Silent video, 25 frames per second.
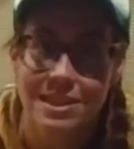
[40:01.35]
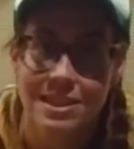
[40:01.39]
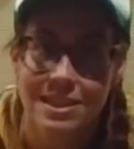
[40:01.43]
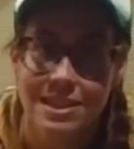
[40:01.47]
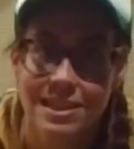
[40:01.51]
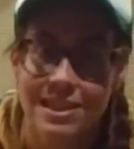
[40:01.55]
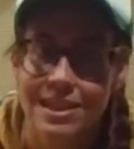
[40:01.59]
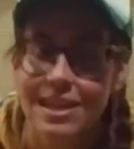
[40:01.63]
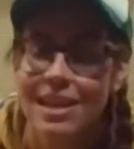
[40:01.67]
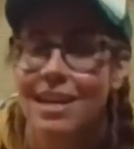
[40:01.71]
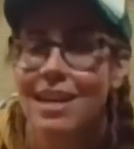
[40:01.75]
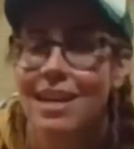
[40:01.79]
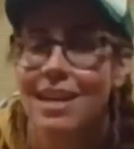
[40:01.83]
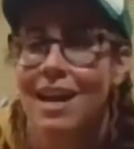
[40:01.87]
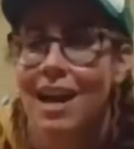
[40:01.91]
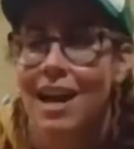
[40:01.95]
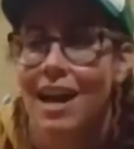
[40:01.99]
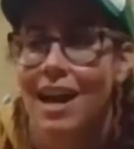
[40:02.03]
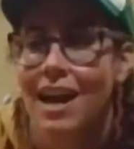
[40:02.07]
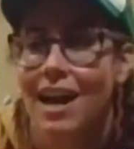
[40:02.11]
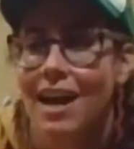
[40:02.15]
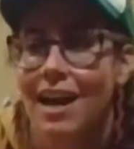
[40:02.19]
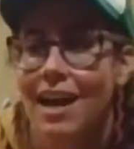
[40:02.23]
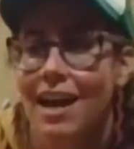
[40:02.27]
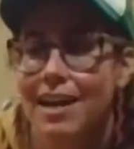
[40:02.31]
If
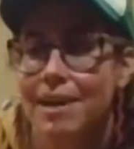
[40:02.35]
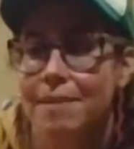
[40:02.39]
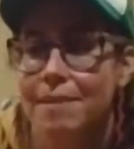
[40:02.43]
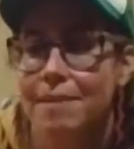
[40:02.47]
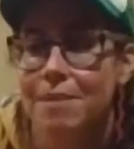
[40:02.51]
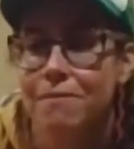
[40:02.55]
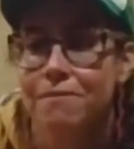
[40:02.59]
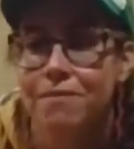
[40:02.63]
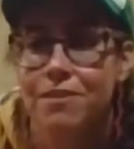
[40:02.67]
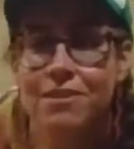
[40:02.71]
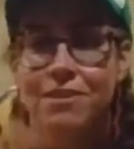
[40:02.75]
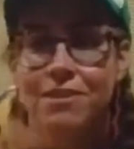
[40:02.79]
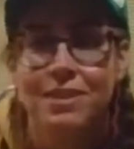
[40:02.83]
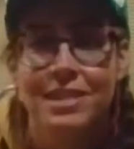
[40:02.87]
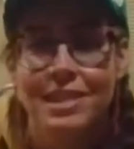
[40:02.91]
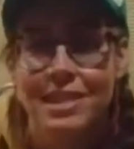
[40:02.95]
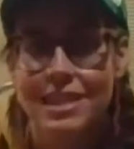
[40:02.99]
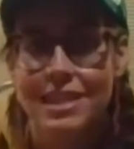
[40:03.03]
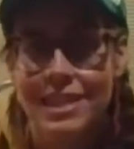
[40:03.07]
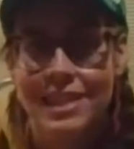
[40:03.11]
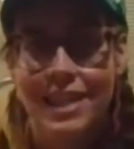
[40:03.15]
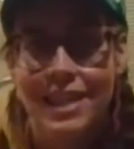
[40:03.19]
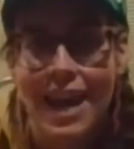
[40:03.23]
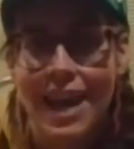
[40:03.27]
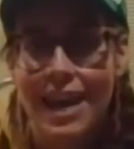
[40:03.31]
you didn't have
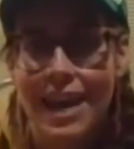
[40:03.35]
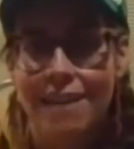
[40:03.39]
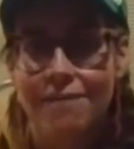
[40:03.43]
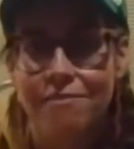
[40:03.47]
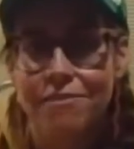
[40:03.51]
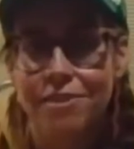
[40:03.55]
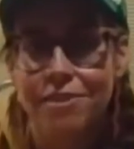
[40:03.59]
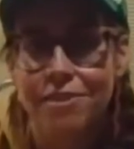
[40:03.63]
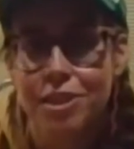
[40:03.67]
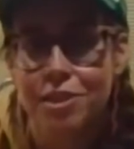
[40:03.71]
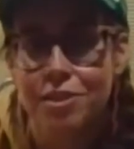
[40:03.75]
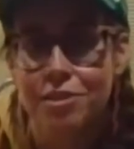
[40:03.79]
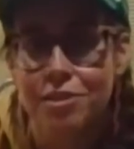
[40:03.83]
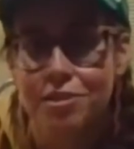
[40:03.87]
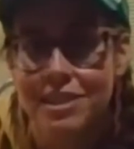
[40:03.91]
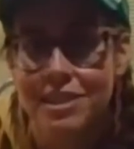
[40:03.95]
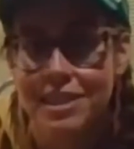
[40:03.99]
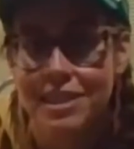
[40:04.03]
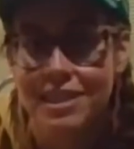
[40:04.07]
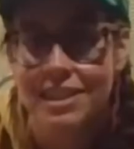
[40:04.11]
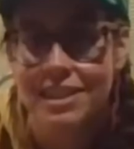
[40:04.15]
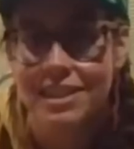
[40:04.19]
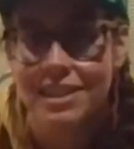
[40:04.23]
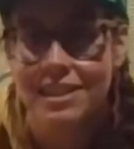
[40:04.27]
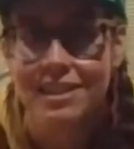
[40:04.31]
gnocchi,
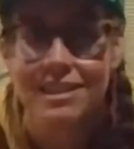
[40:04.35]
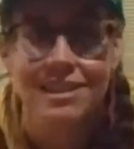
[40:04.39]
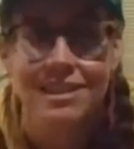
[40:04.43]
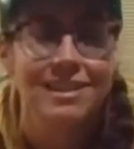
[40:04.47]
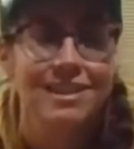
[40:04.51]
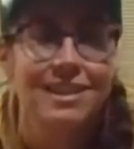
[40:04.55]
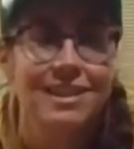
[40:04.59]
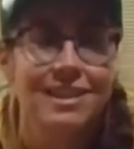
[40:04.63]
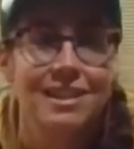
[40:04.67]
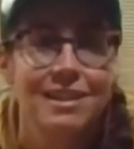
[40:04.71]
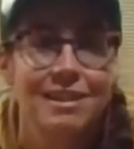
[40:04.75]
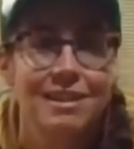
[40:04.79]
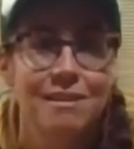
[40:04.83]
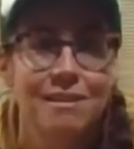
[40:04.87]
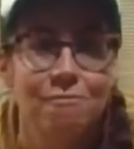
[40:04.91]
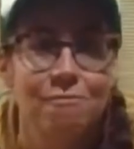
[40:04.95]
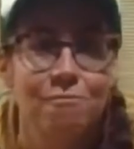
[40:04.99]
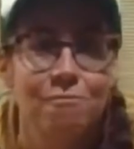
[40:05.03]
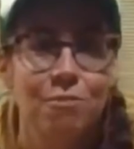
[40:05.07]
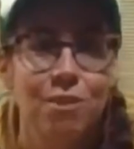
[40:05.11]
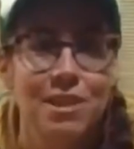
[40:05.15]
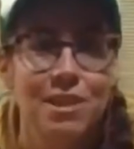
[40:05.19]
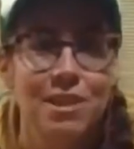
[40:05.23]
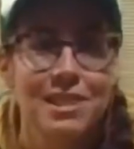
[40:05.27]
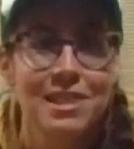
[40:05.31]
one thing you could
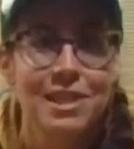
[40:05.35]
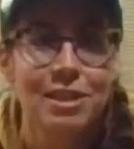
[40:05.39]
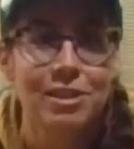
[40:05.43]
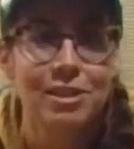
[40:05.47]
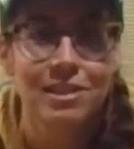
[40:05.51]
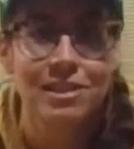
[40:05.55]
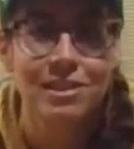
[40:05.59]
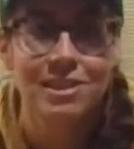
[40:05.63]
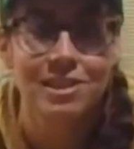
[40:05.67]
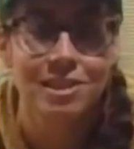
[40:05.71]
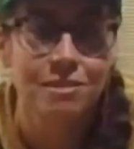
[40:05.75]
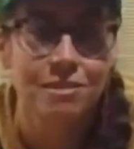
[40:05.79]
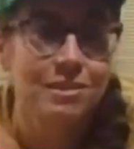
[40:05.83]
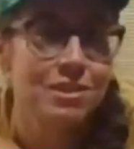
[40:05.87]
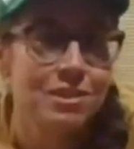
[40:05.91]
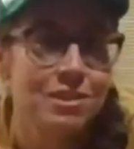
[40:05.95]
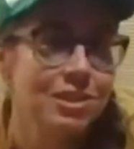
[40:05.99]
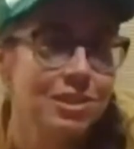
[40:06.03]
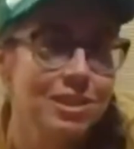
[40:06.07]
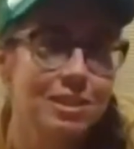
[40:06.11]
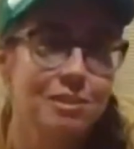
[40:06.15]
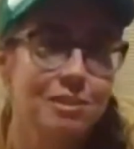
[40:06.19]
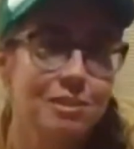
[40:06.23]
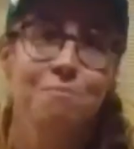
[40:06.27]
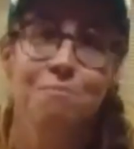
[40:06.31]
do is just,
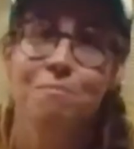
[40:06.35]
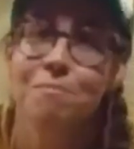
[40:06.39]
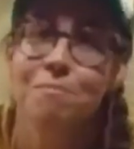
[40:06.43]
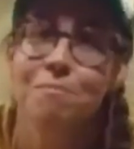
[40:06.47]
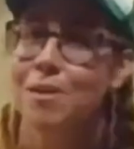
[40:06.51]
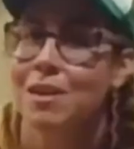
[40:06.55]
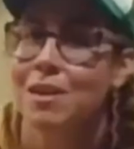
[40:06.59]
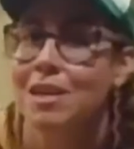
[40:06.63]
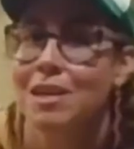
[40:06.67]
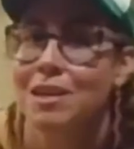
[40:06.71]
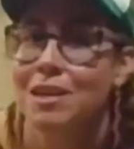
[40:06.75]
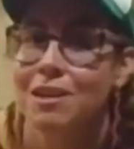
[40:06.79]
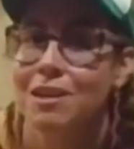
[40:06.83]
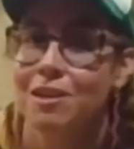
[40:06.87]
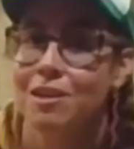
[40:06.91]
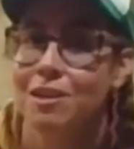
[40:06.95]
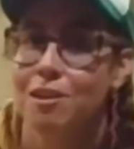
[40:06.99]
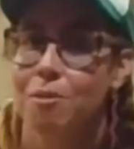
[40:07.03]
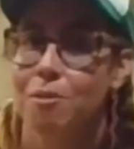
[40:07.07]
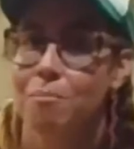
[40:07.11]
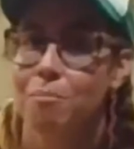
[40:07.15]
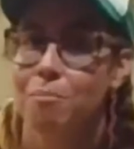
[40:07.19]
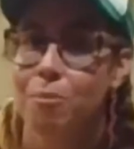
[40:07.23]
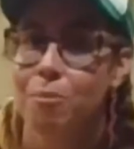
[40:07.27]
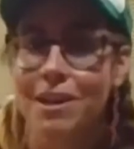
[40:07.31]
boil up
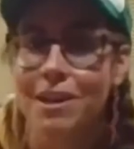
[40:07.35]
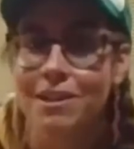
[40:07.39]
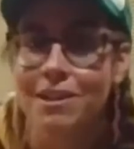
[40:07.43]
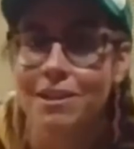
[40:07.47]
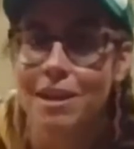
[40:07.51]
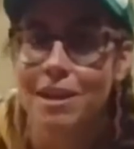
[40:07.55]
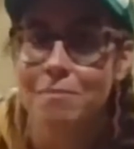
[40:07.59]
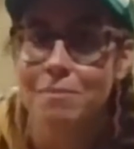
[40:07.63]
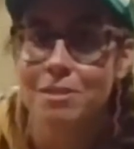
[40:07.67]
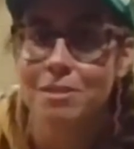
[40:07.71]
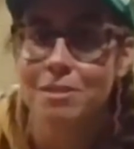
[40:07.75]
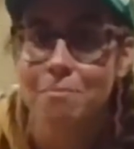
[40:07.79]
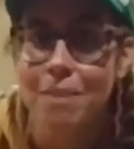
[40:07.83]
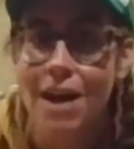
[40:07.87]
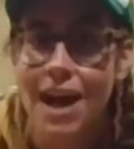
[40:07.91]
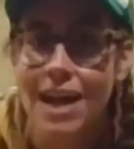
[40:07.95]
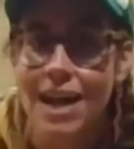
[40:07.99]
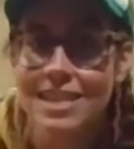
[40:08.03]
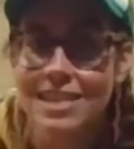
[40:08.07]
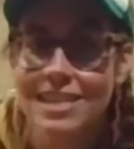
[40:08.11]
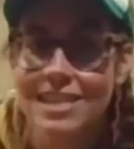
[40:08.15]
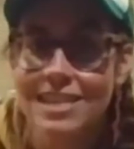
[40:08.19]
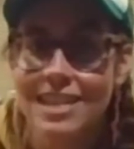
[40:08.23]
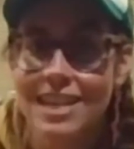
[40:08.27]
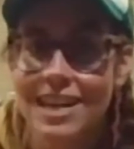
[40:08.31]
some pasta,
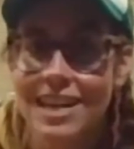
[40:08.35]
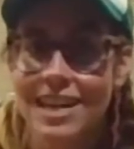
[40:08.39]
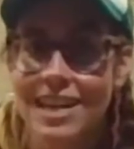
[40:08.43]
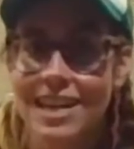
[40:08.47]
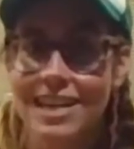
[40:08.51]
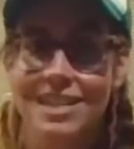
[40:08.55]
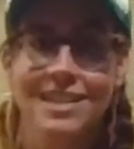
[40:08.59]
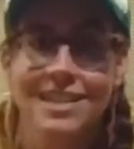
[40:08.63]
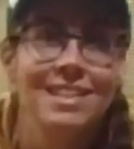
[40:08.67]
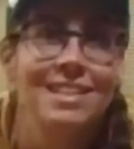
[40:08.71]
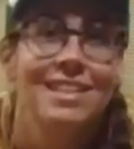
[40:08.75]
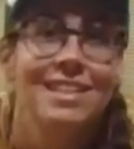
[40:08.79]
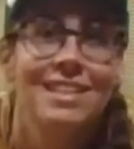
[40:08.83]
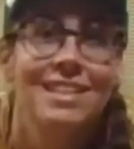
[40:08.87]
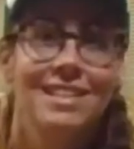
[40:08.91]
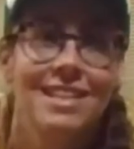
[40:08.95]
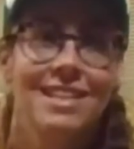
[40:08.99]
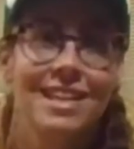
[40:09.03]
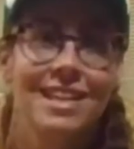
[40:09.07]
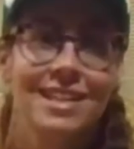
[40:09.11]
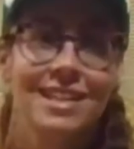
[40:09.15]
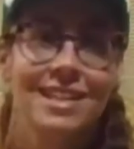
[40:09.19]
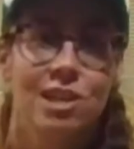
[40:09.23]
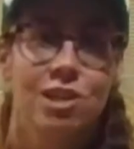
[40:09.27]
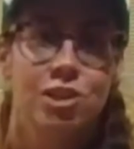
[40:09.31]
take that sheet
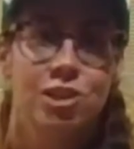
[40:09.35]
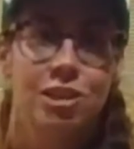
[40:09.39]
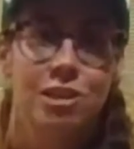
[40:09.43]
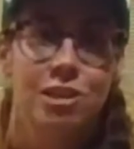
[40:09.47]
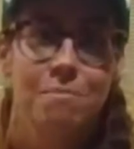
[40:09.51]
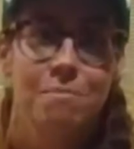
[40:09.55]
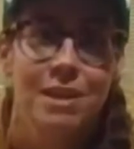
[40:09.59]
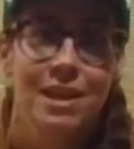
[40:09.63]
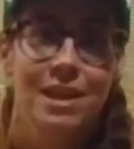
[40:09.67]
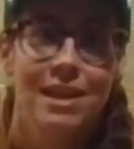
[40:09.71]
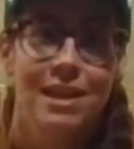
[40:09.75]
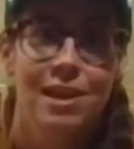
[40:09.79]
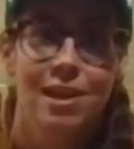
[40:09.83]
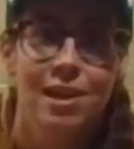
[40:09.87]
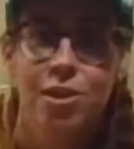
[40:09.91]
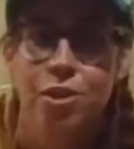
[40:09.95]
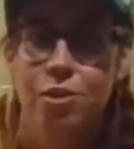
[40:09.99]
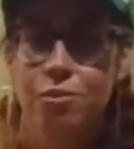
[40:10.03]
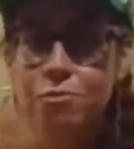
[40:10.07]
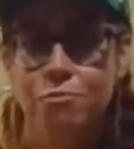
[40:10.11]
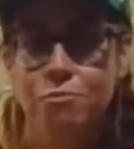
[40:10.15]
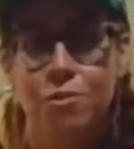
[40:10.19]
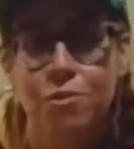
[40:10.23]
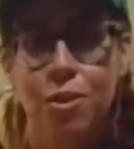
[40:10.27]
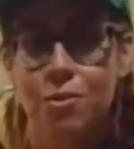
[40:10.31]
pan, throw it in
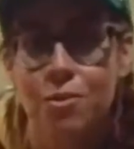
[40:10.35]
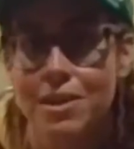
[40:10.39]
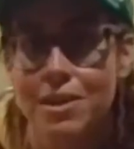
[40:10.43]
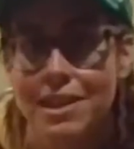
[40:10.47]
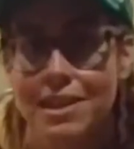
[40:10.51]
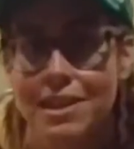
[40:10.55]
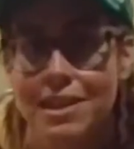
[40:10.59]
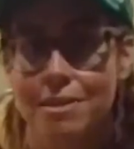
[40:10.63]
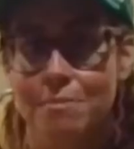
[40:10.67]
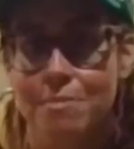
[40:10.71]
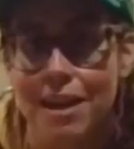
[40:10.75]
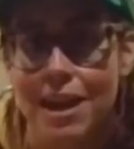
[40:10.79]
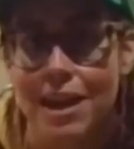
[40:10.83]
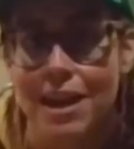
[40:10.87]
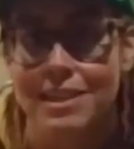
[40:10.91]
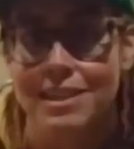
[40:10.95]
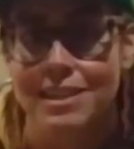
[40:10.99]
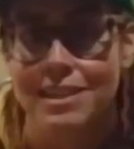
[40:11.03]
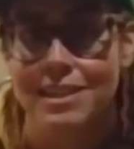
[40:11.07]
the pasta, drained